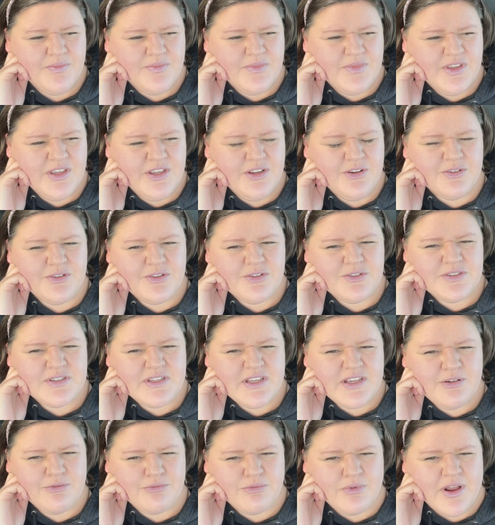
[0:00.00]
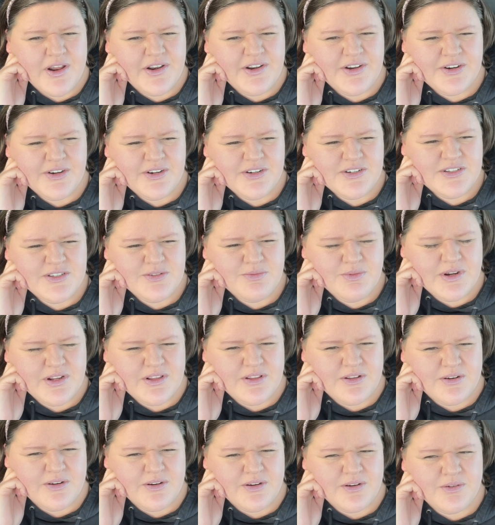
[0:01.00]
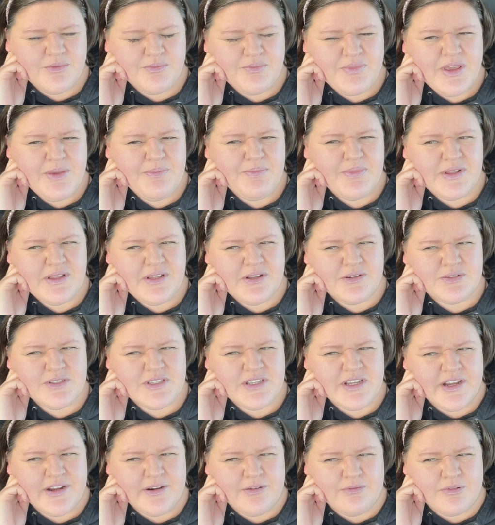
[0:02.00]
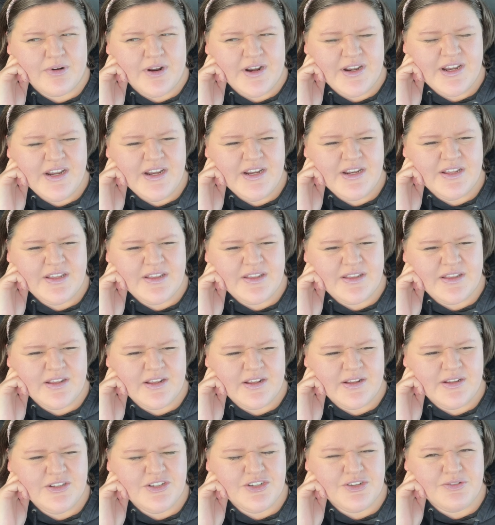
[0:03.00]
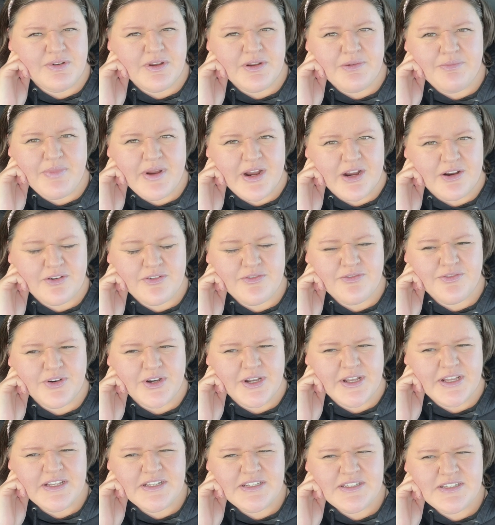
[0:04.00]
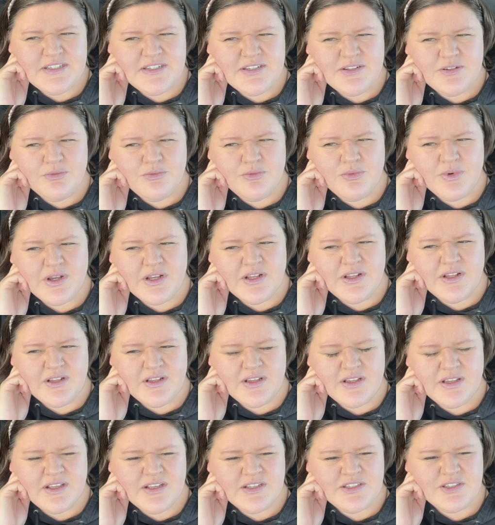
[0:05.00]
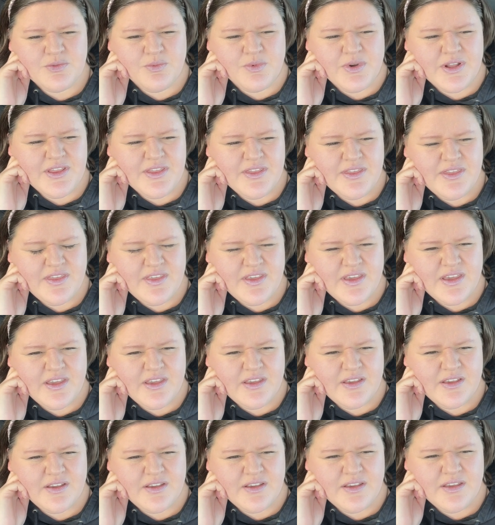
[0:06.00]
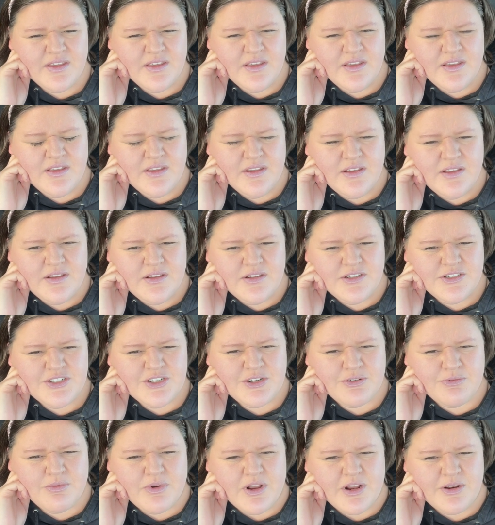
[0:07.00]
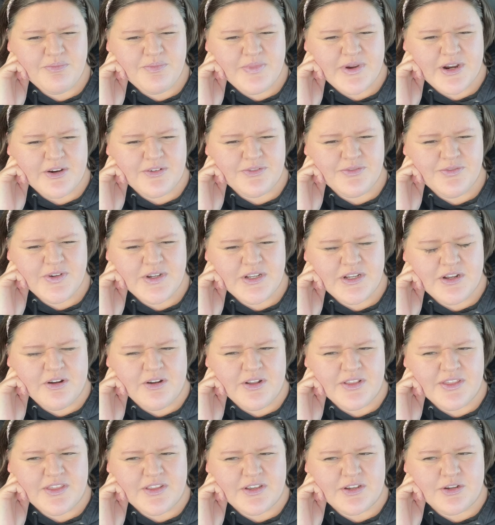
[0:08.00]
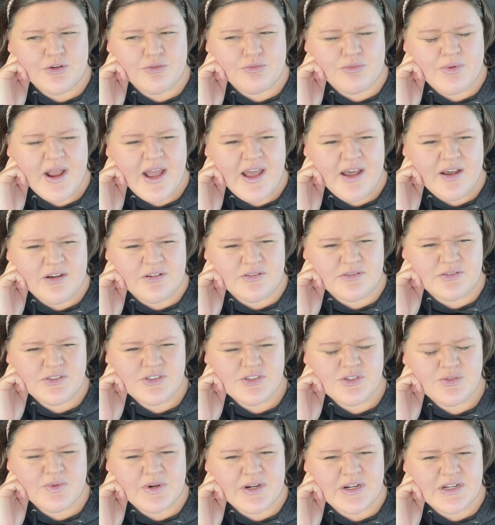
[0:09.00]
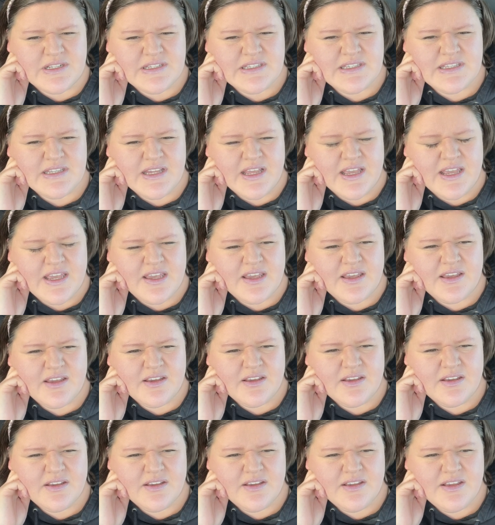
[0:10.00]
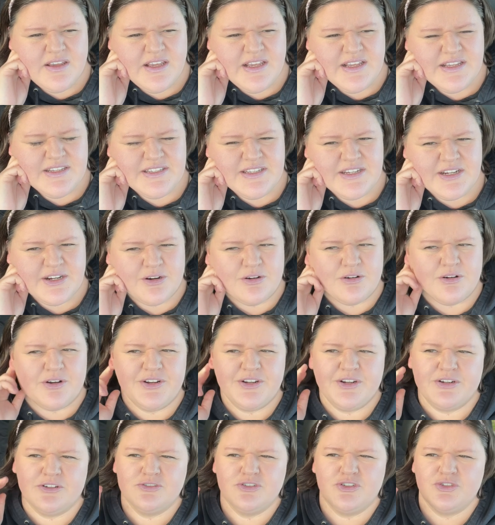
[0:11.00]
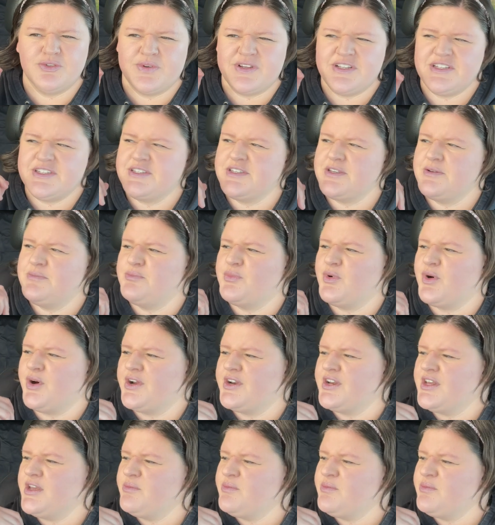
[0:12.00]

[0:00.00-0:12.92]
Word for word: you know, those like runners where they are people outside running and they do it barefoot. Well, it's one thing to run barefoot on the ground where it's like easier on your joints and body.